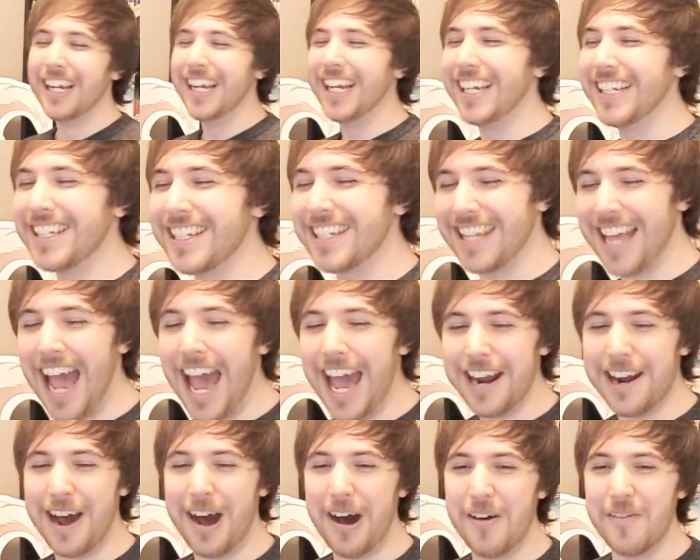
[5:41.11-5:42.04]
Is
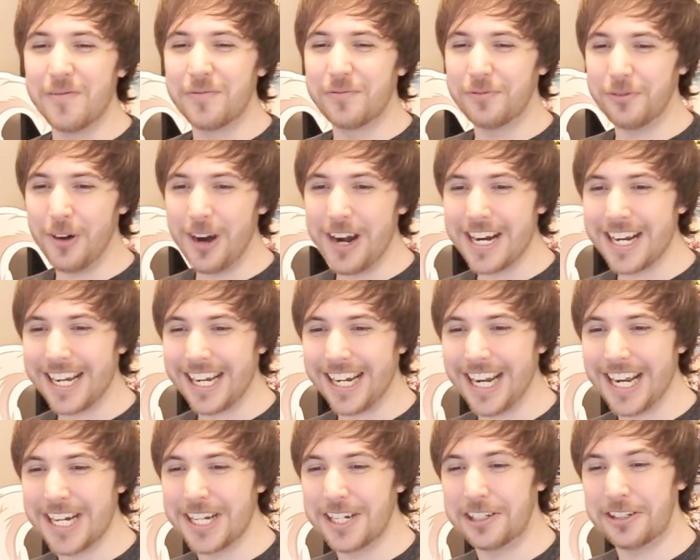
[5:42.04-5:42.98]
that a
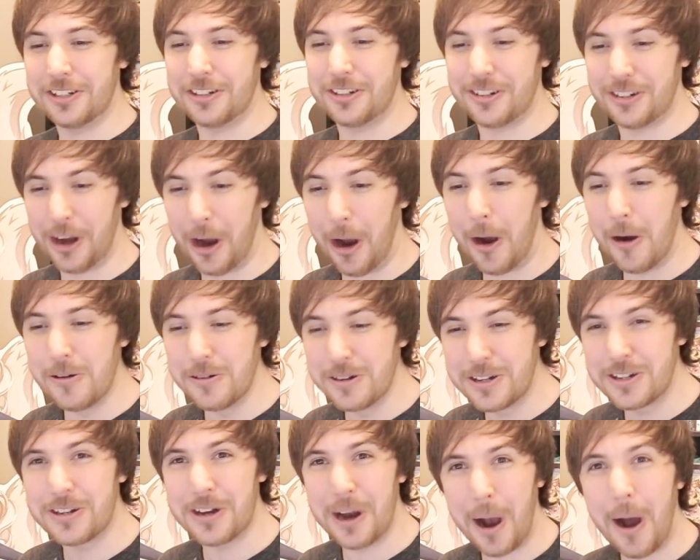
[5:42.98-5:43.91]
freaking
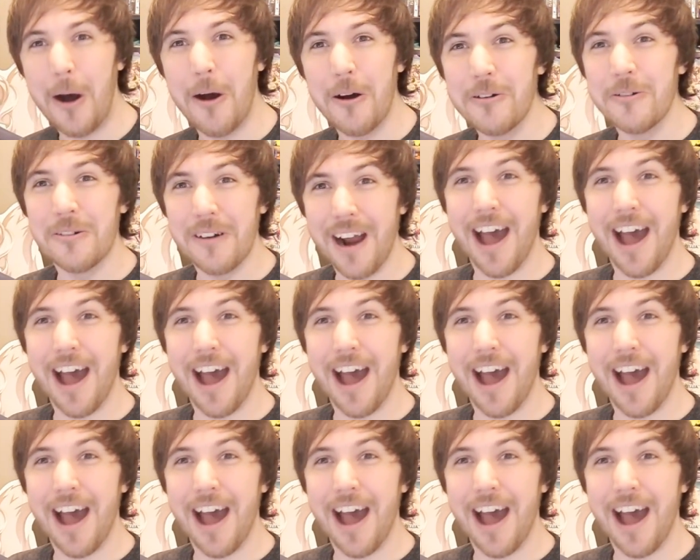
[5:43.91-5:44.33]
JoJo